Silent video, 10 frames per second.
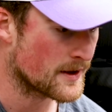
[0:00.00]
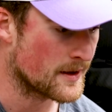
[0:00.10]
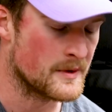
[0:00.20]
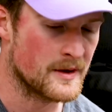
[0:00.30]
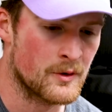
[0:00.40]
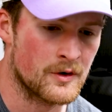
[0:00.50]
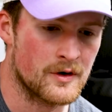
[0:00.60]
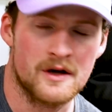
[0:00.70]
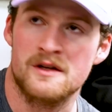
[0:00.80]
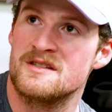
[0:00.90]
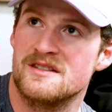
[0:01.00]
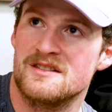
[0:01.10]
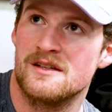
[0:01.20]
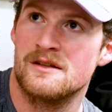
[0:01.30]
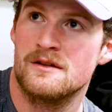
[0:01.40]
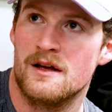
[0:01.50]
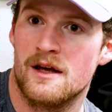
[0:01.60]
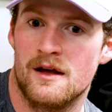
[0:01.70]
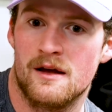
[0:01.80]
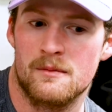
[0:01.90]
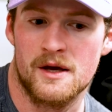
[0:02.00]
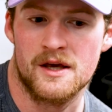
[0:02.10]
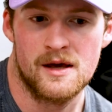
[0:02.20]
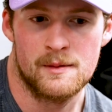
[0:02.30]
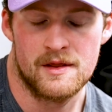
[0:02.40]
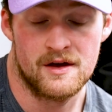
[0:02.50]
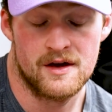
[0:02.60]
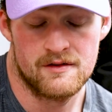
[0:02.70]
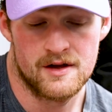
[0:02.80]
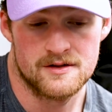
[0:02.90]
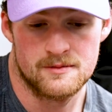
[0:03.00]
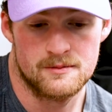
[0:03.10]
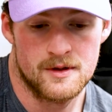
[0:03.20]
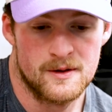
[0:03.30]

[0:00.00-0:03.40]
can be more uh, consistent. Uh, my game, I think I've had some